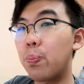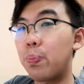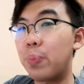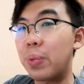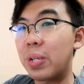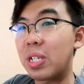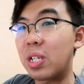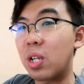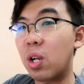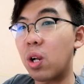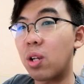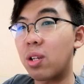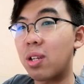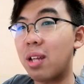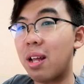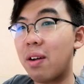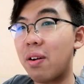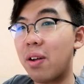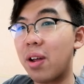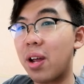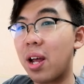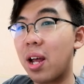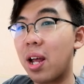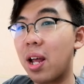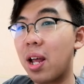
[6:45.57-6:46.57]

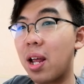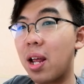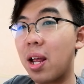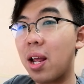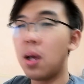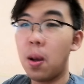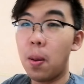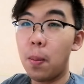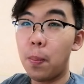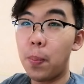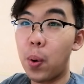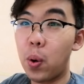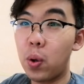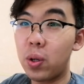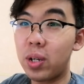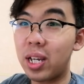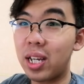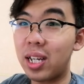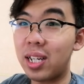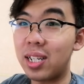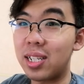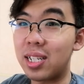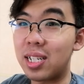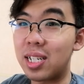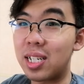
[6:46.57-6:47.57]
Poecilotheria.
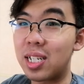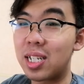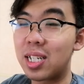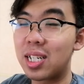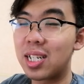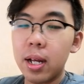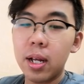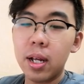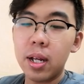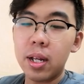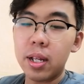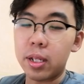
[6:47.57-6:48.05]
Pookies.